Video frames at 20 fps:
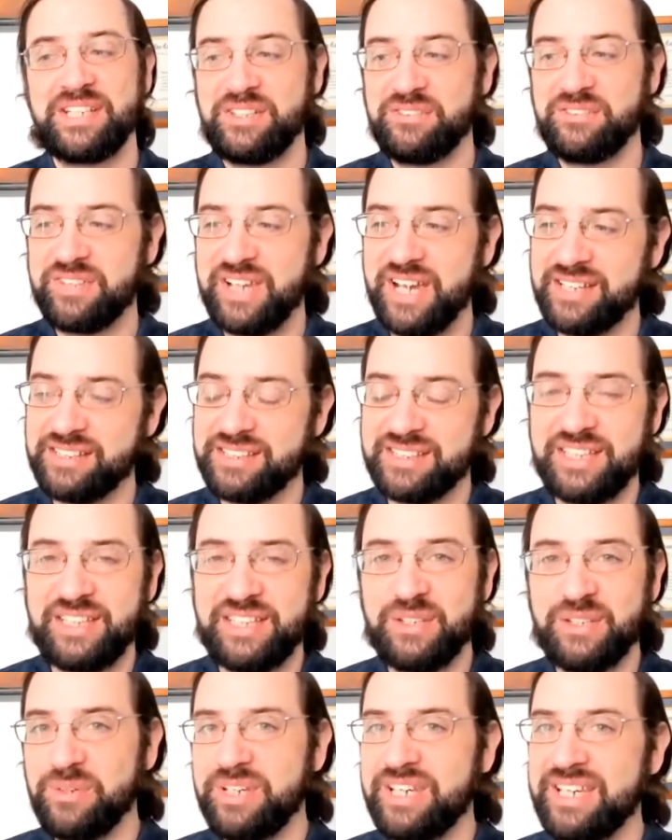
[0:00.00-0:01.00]
You've got the
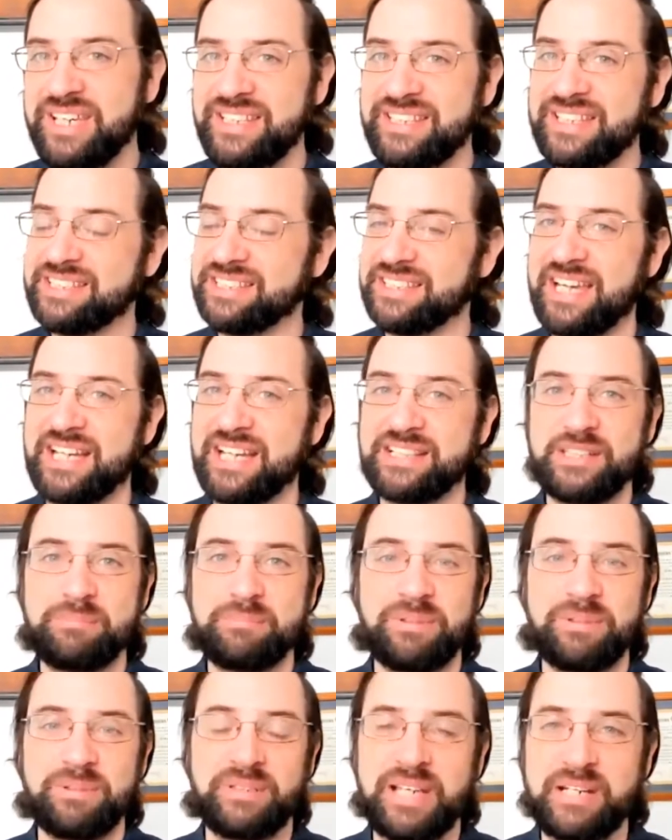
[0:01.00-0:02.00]
QE that's locked up
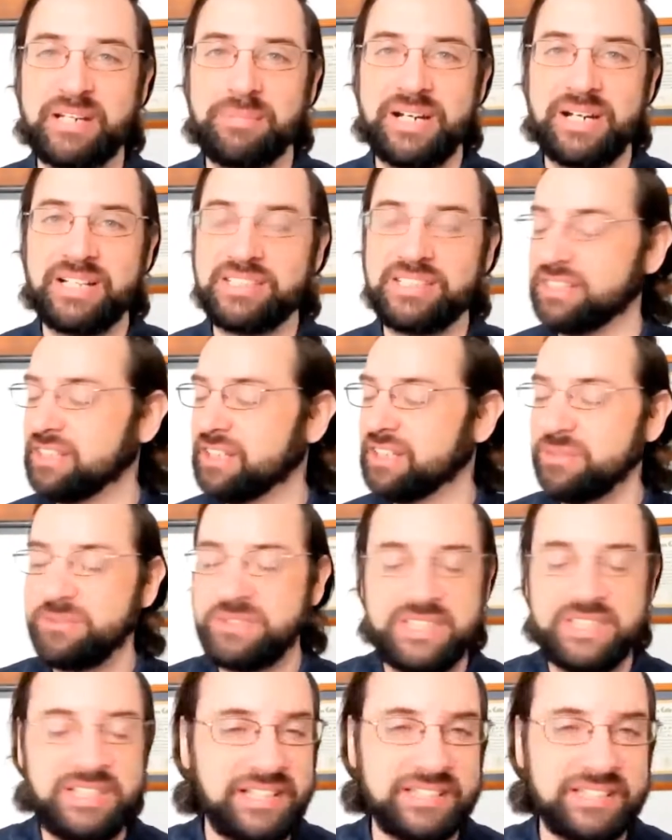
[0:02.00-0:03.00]
a lot of bonds, and
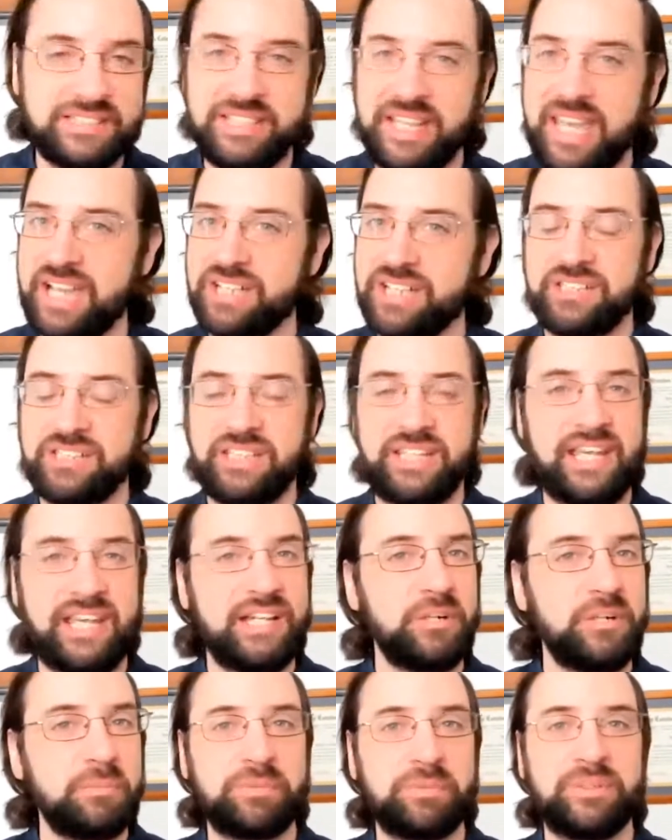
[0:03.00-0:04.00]
QT doesn't actually
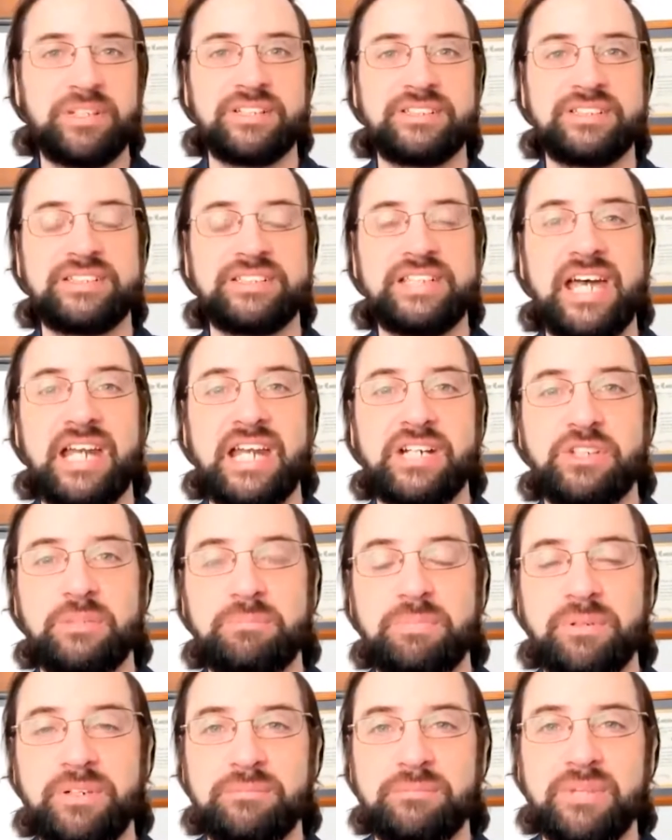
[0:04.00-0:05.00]
help because it's not actually
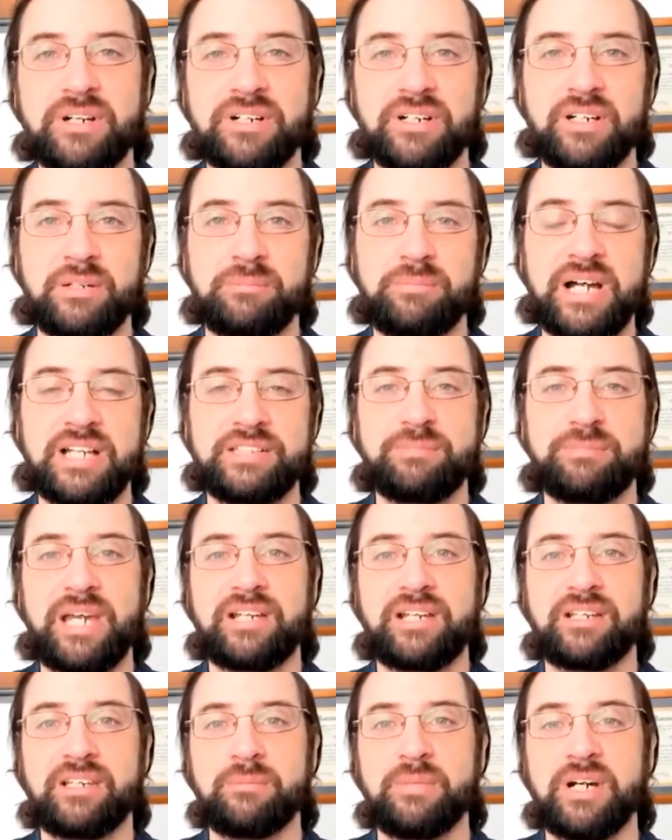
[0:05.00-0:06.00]
putting bonds
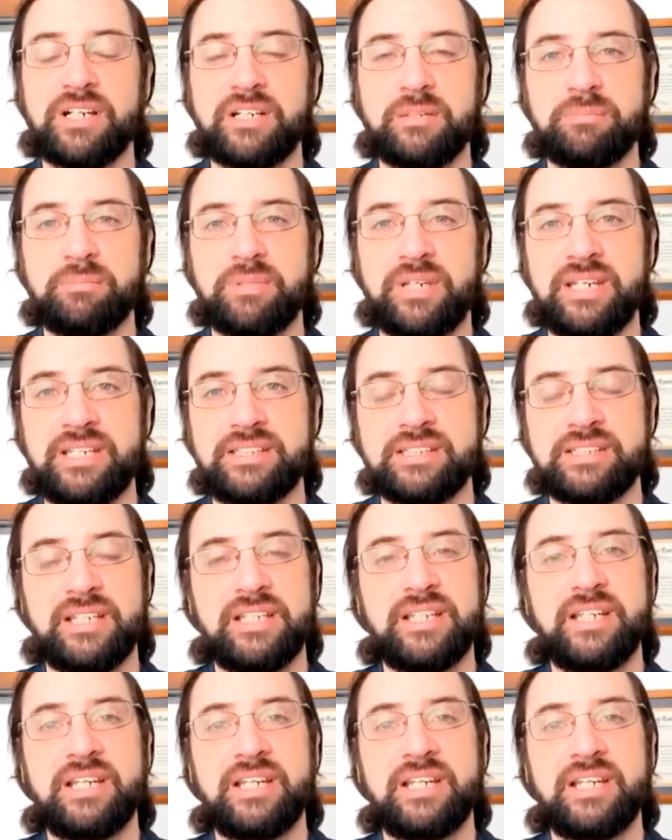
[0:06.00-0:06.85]
back in the marketplace.